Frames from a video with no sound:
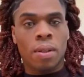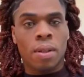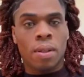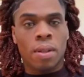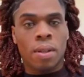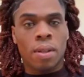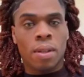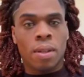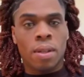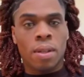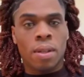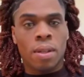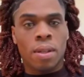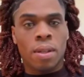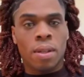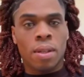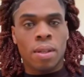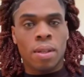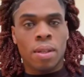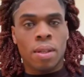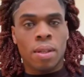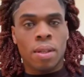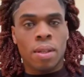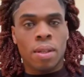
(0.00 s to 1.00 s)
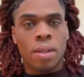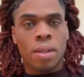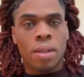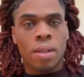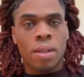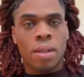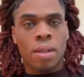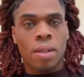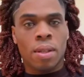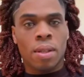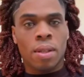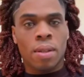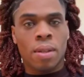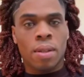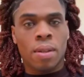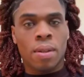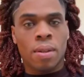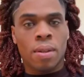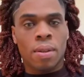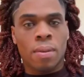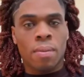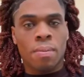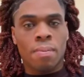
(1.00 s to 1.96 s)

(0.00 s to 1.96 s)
[no speech]